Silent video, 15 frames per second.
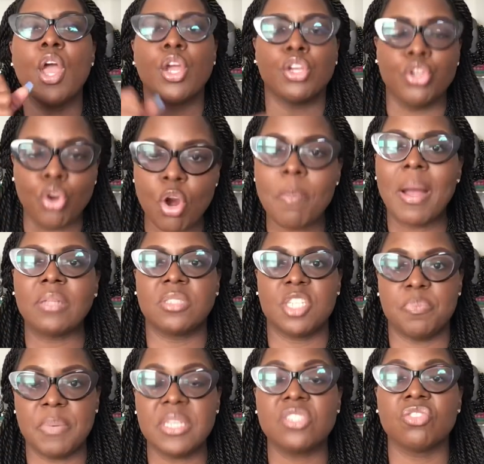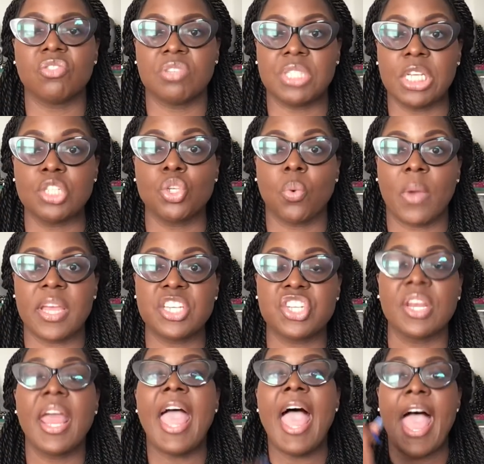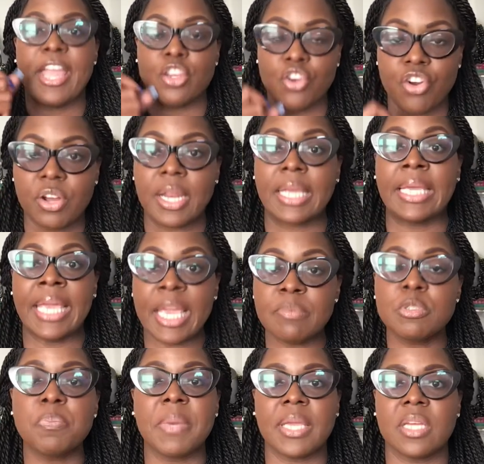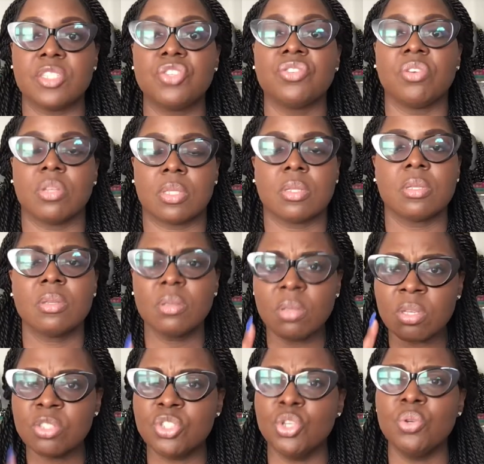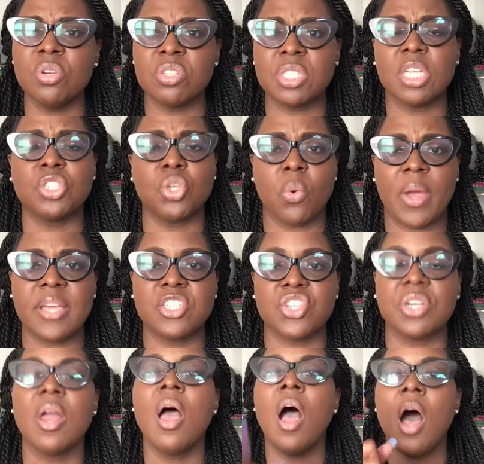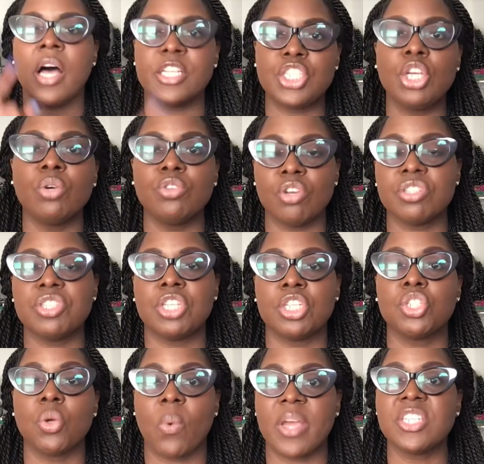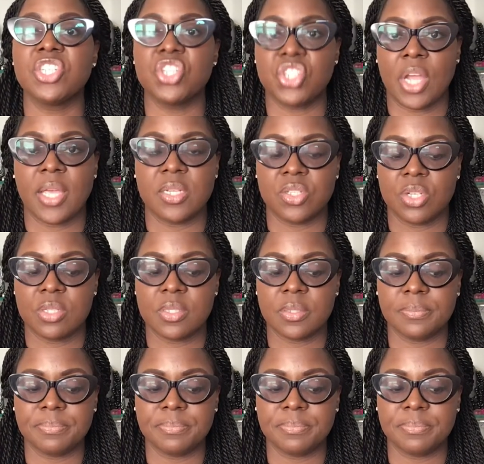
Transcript: You're about to speak to your situation, and you're going to keep speaking to your situation until your situation changes.